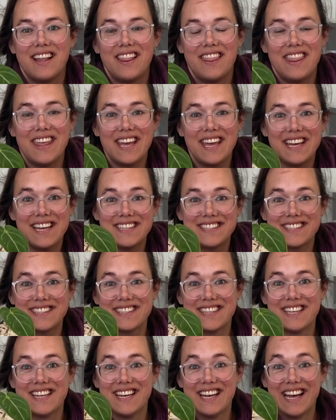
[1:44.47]

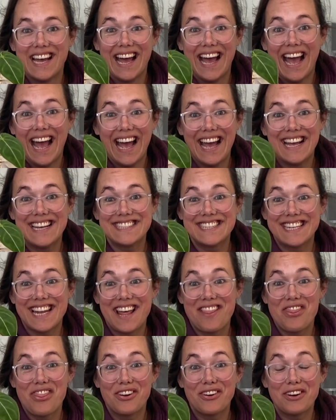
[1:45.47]
This is an
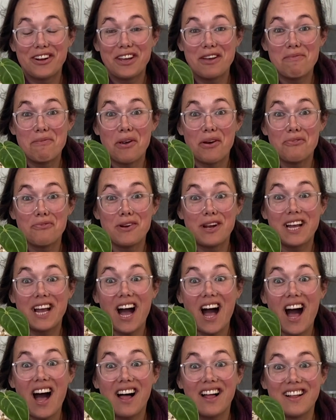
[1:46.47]
Anthurium
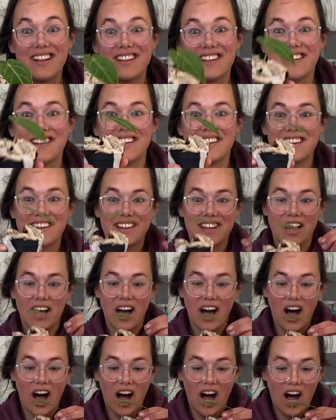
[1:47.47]
regale.
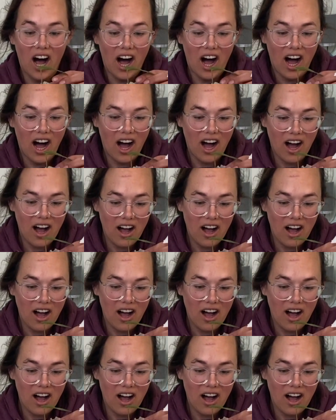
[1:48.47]
Oh.